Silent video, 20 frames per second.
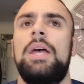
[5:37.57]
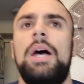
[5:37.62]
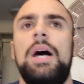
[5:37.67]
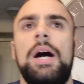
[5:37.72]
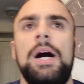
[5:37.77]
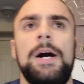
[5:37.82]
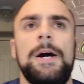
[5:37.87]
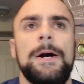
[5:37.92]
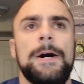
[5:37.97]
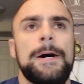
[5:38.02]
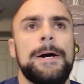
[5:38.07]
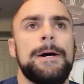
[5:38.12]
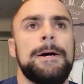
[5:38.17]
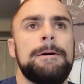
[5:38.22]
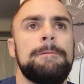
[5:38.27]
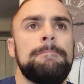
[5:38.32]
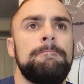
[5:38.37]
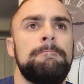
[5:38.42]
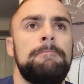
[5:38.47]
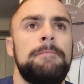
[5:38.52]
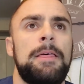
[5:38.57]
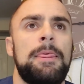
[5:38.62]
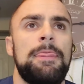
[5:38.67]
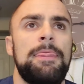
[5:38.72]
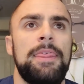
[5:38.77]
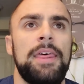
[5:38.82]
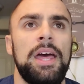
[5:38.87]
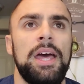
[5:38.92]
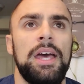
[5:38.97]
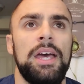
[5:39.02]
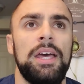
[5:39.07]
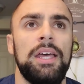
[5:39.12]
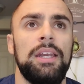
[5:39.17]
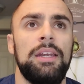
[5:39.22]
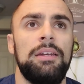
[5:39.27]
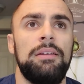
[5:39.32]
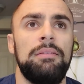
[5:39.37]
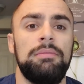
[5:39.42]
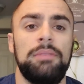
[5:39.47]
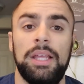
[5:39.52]

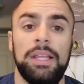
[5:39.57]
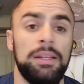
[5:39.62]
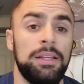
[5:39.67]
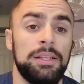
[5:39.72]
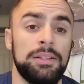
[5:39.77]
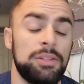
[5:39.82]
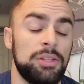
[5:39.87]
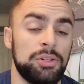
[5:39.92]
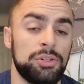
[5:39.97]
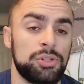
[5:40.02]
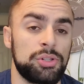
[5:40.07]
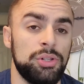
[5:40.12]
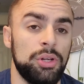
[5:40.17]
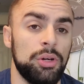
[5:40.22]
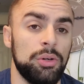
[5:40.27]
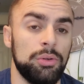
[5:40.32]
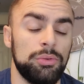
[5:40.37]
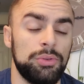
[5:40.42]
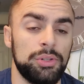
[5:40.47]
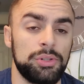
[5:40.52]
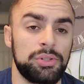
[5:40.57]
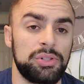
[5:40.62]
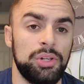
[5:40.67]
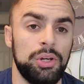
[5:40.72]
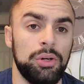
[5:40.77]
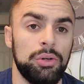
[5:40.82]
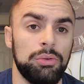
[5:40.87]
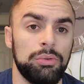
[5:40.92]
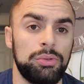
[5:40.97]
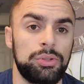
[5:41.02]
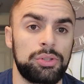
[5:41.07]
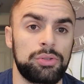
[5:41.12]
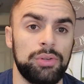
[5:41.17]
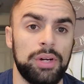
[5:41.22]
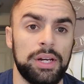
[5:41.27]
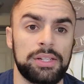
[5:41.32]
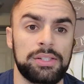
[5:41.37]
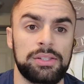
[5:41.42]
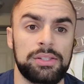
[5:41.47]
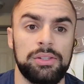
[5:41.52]
then there's no
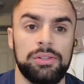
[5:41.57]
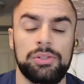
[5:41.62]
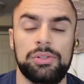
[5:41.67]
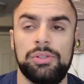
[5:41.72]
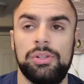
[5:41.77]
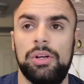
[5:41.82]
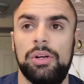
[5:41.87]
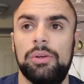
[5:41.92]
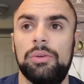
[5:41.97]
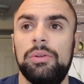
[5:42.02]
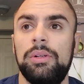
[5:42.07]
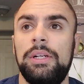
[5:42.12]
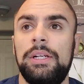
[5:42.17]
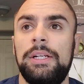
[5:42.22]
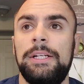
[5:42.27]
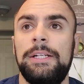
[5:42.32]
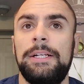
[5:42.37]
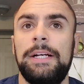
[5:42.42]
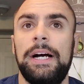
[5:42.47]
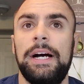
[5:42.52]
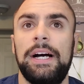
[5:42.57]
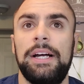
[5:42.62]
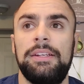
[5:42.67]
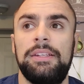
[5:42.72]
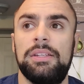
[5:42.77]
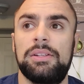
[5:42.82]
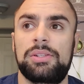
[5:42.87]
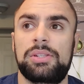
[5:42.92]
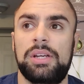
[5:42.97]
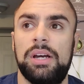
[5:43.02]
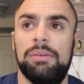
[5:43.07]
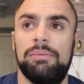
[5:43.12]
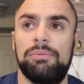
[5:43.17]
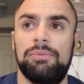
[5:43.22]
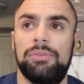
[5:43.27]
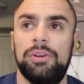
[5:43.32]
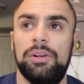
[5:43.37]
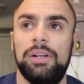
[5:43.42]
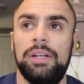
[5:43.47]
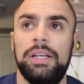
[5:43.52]
stress, there's no
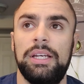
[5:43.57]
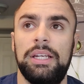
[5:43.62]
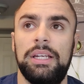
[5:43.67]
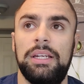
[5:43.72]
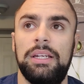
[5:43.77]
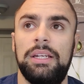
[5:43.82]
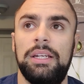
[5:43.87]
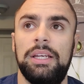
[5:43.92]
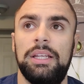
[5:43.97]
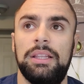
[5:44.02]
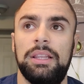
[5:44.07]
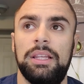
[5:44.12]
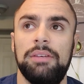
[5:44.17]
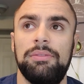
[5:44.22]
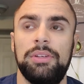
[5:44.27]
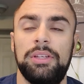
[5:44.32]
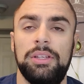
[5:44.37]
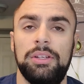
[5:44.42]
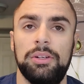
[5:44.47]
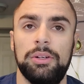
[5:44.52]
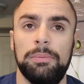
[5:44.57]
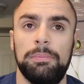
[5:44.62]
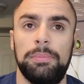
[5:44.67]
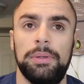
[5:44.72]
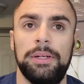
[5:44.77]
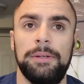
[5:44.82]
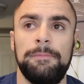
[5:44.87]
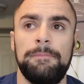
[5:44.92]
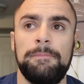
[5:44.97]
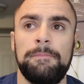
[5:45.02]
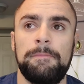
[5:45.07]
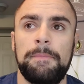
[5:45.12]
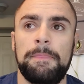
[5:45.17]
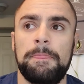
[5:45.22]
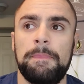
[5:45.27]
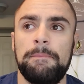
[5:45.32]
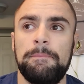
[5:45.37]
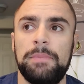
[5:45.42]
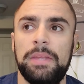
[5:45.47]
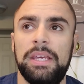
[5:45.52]
discomfort in living here. But
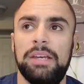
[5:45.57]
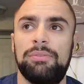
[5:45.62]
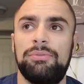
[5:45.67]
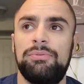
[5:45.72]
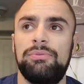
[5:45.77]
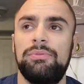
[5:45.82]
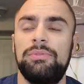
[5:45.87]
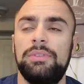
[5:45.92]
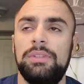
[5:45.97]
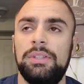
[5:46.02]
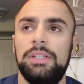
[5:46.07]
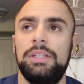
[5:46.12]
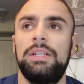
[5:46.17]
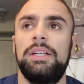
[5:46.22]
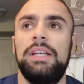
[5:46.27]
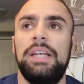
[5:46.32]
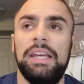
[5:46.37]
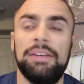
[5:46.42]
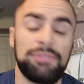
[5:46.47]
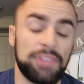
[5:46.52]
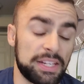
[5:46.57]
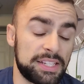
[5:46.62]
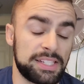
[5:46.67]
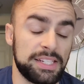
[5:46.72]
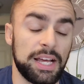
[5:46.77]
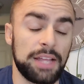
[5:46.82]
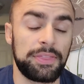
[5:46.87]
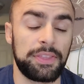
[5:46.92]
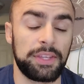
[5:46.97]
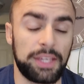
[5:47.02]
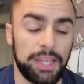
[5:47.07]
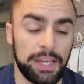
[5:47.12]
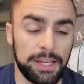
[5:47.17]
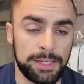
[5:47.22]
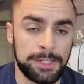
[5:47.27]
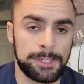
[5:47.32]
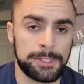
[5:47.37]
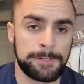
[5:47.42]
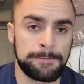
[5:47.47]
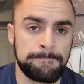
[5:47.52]
if that's not the
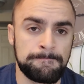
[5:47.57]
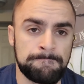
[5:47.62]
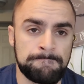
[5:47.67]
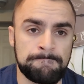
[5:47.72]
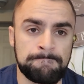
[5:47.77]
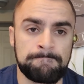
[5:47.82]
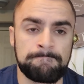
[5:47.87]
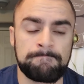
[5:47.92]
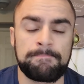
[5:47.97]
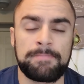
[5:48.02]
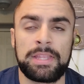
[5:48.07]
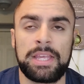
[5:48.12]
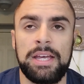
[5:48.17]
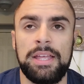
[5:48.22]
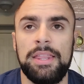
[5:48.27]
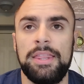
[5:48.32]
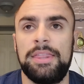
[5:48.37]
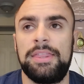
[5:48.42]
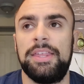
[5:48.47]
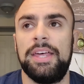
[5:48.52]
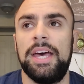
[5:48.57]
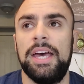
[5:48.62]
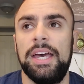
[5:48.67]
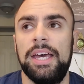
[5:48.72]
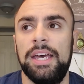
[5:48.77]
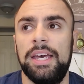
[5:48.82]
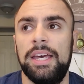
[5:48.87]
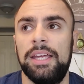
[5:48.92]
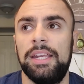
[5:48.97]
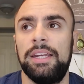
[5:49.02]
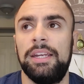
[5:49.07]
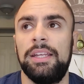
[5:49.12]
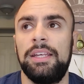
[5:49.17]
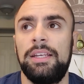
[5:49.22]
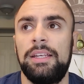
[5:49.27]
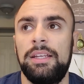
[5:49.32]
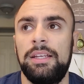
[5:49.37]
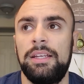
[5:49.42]
case, then